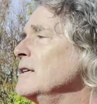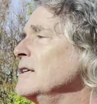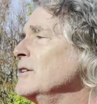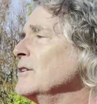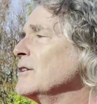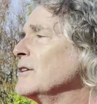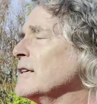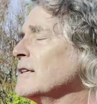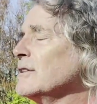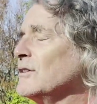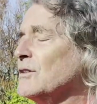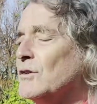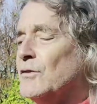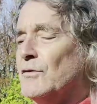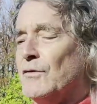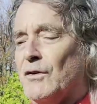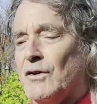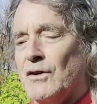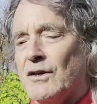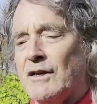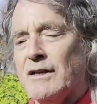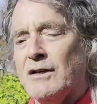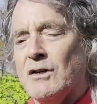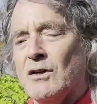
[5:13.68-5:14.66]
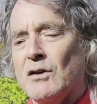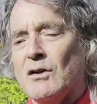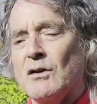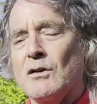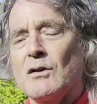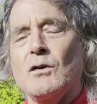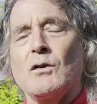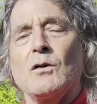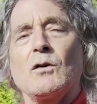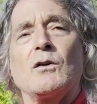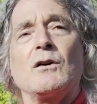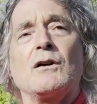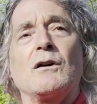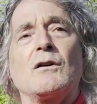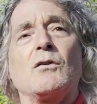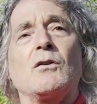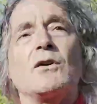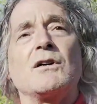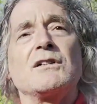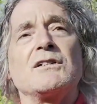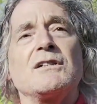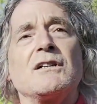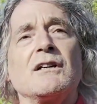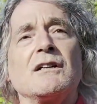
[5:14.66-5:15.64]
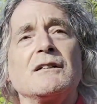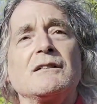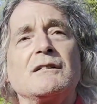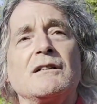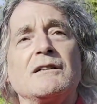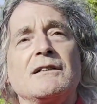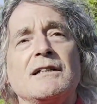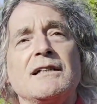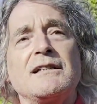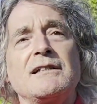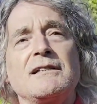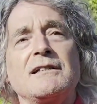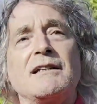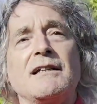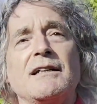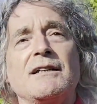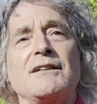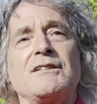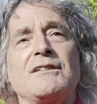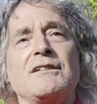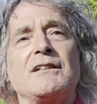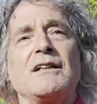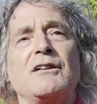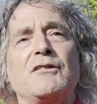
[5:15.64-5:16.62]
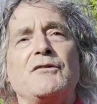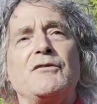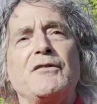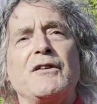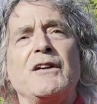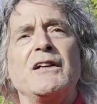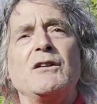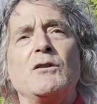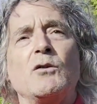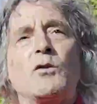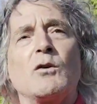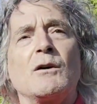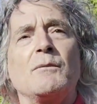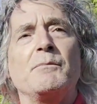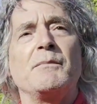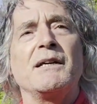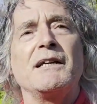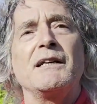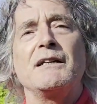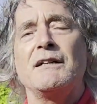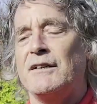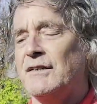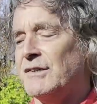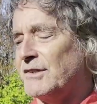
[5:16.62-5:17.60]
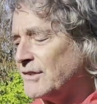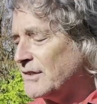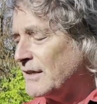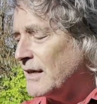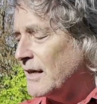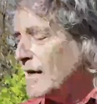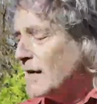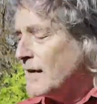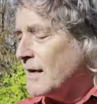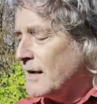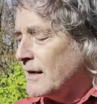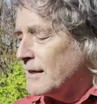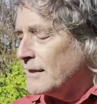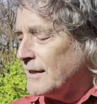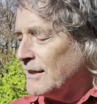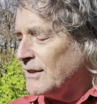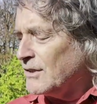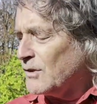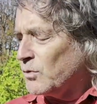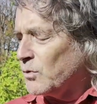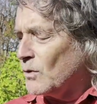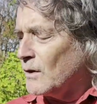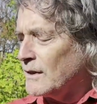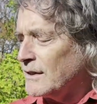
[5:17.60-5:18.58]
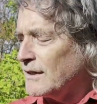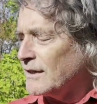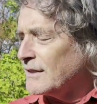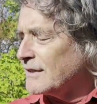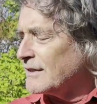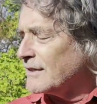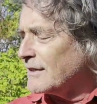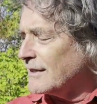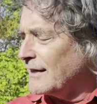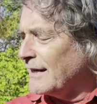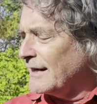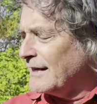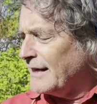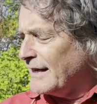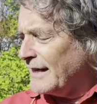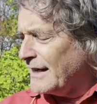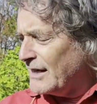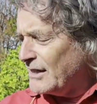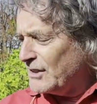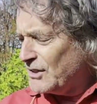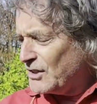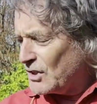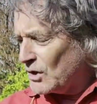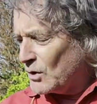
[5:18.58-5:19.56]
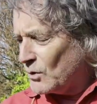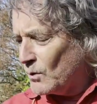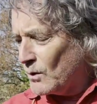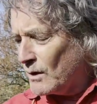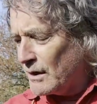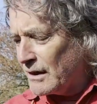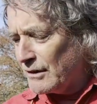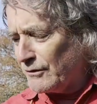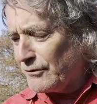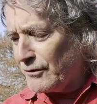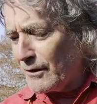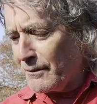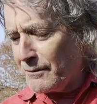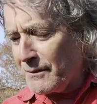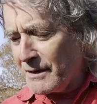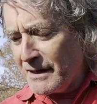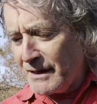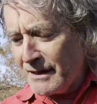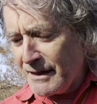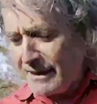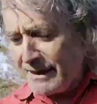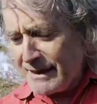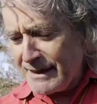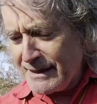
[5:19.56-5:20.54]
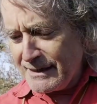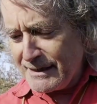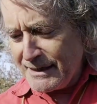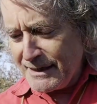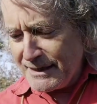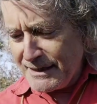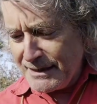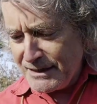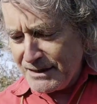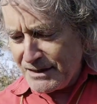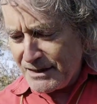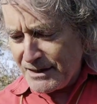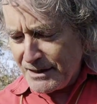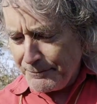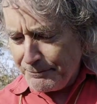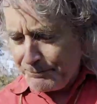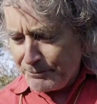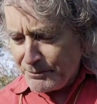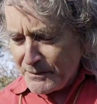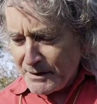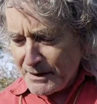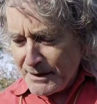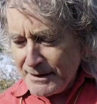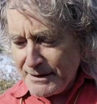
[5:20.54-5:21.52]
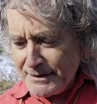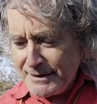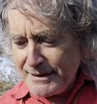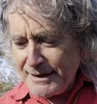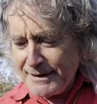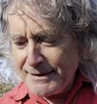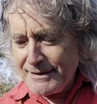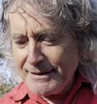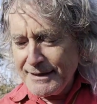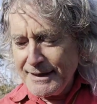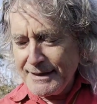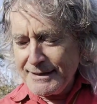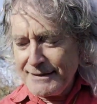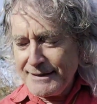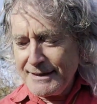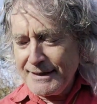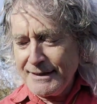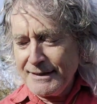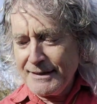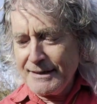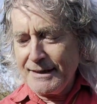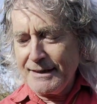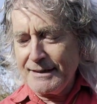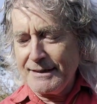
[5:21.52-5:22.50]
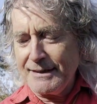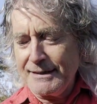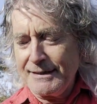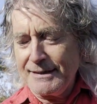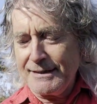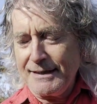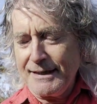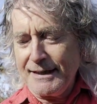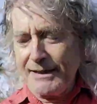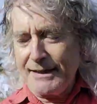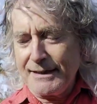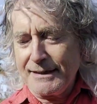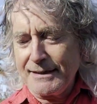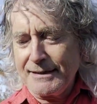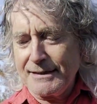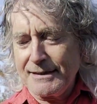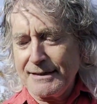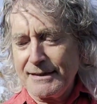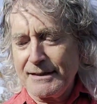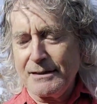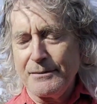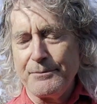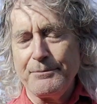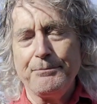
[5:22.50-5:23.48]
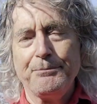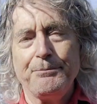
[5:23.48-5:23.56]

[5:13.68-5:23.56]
you can do vertical or horizontal distance in feet or meters. This one is an ancient one from the 90s. It says 1996.